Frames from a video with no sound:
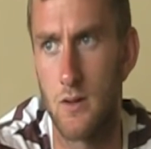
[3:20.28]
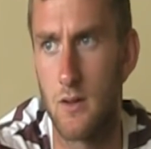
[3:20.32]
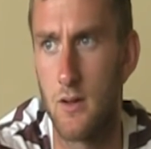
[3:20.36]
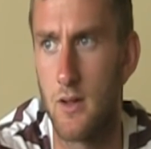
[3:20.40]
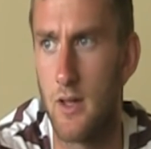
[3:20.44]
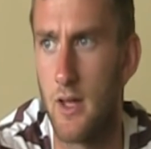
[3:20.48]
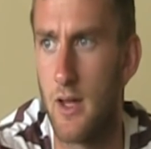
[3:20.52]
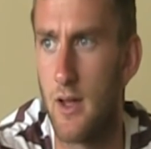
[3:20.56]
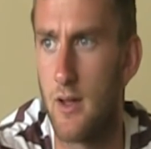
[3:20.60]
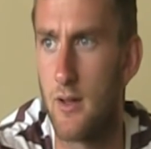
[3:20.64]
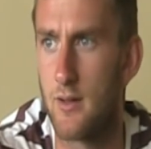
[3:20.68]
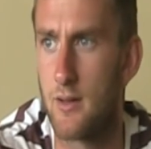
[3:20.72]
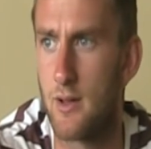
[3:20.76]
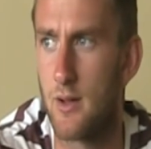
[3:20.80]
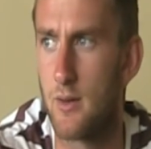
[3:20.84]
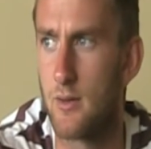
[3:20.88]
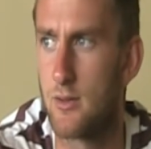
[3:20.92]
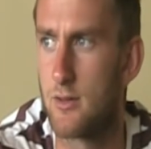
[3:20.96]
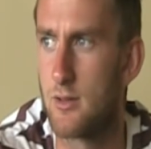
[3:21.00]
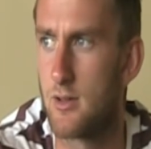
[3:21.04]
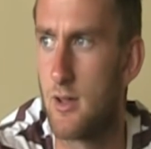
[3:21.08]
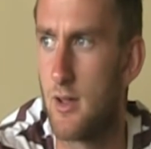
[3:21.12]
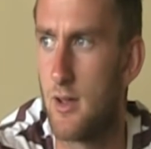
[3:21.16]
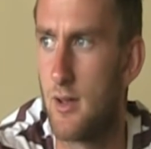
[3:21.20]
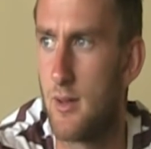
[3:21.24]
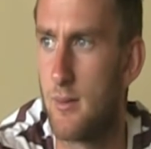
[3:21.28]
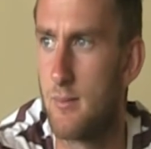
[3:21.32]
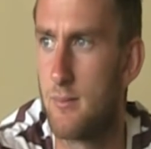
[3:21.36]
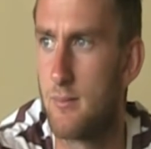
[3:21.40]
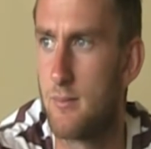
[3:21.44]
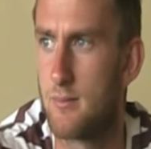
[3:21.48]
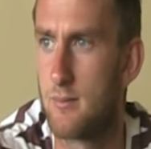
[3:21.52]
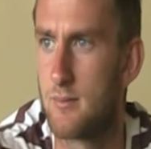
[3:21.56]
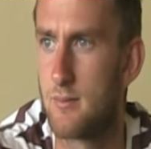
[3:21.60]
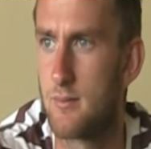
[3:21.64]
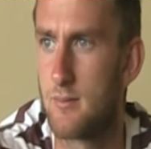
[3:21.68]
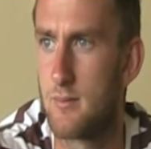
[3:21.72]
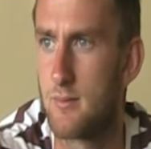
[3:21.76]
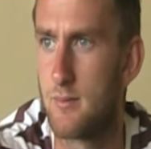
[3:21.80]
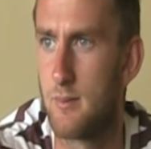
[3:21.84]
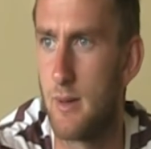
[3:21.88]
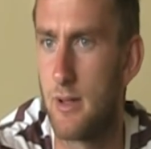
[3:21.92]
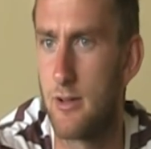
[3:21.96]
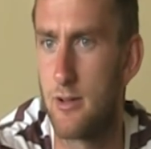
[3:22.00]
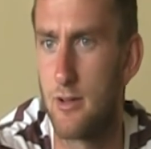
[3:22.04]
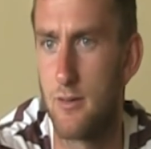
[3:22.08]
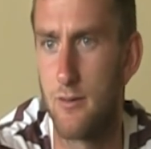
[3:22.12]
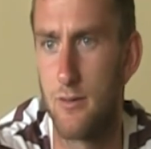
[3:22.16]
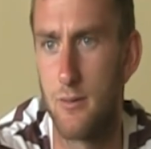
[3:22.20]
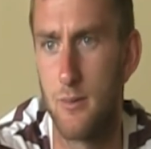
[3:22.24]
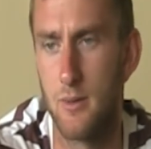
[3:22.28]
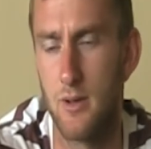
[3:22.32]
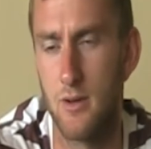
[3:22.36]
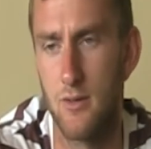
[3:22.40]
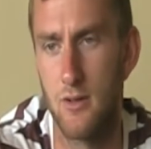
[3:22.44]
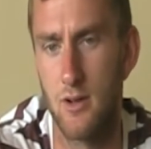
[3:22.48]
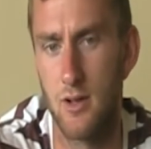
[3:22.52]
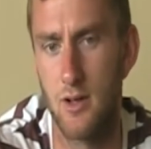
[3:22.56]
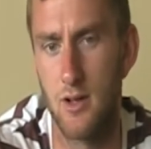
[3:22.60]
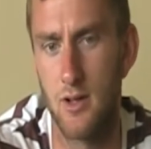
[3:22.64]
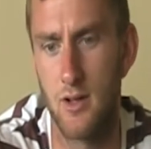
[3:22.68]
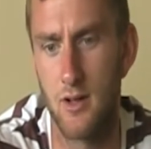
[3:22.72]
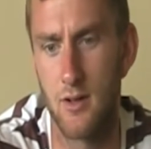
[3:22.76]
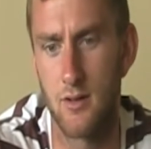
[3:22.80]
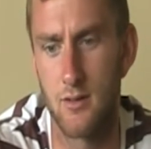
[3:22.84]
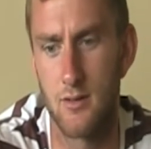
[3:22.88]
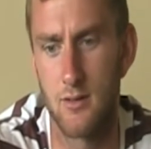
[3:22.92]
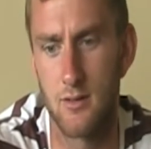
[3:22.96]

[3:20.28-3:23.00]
Yeah, that was massive for me, really.